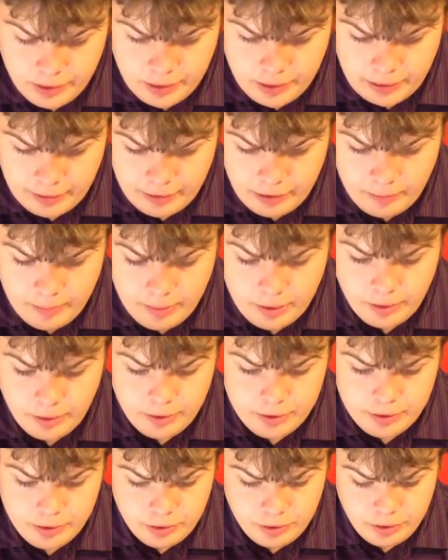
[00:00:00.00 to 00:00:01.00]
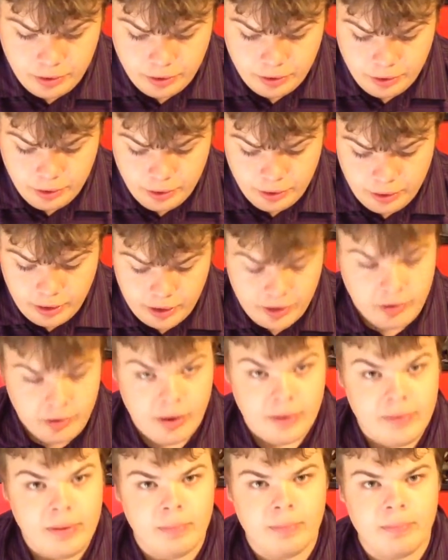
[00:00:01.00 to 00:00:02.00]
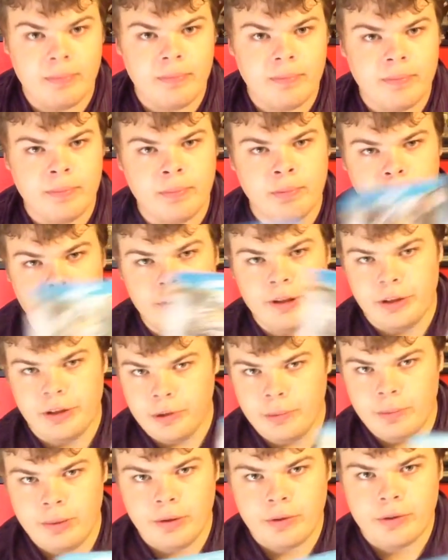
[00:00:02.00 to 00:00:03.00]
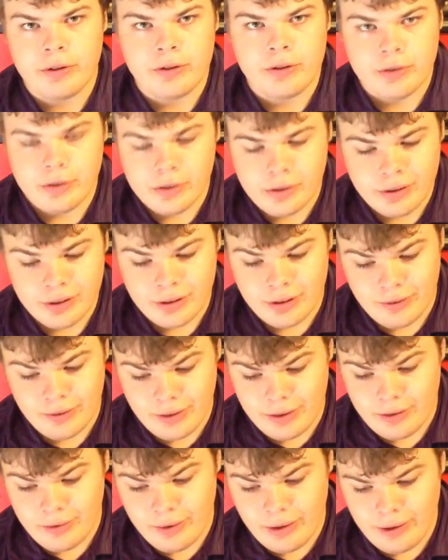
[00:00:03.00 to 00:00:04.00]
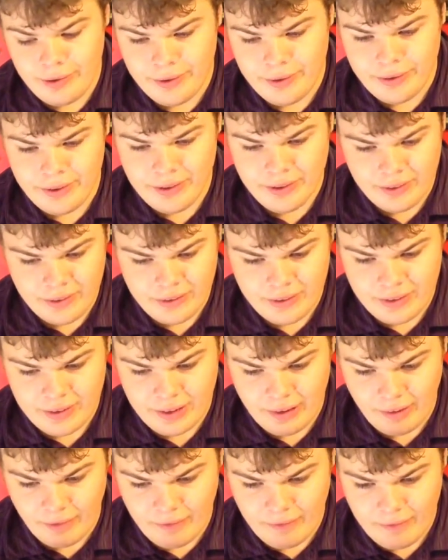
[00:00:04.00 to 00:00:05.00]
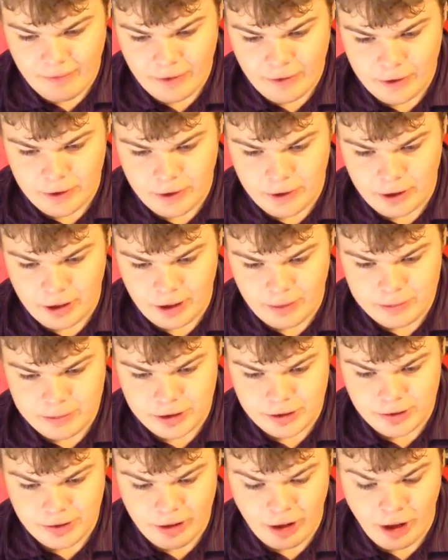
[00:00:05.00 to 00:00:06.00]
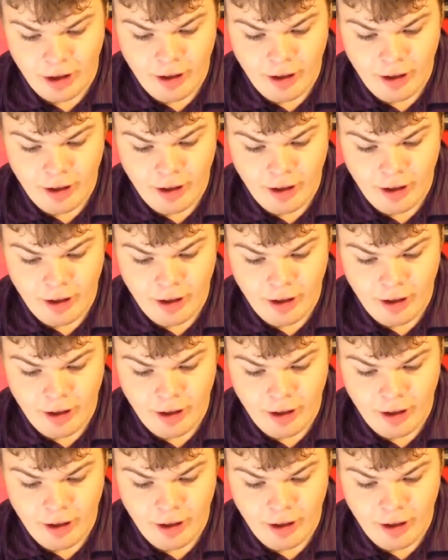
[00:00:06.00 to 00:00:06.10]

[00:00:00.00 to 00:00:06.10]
classic Pro controller. I do have the Wii U Pro controller, so either way I'm gonna, have good options.